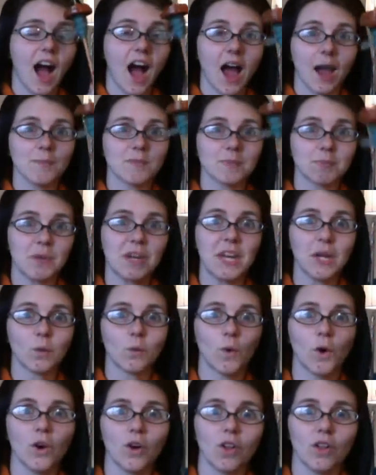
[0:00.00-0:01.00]
I'm
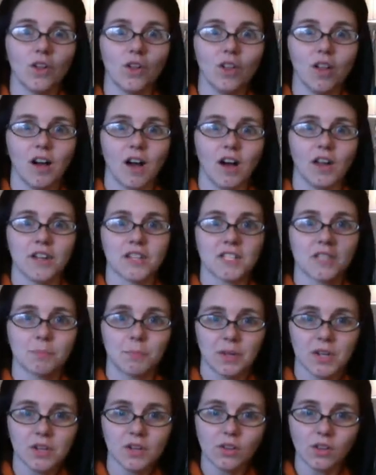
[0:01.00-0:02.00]
spinning wool on a
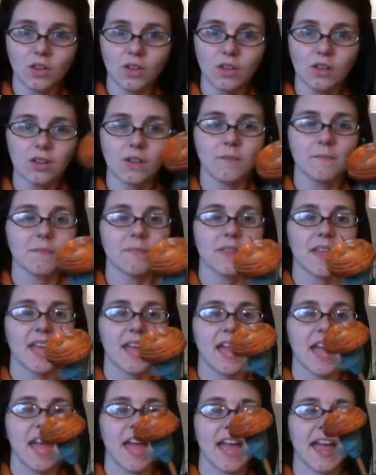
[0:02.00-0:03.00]
spindle,
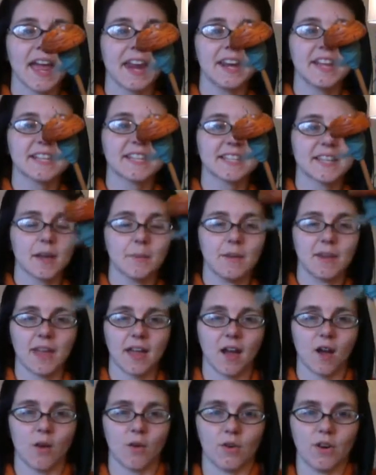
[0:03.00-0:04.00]
and it's
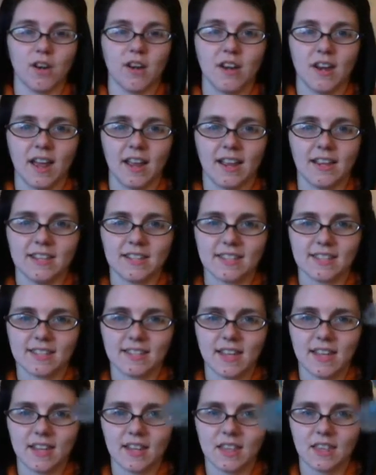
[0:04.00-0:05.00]
coming out
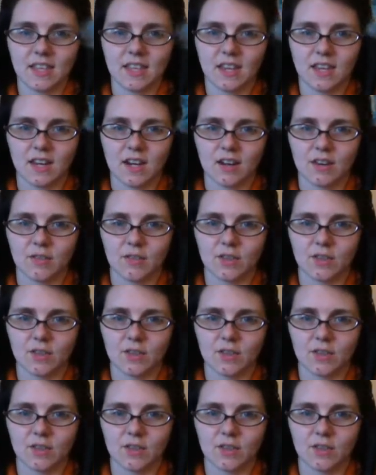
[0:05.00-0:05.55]
nice and thin.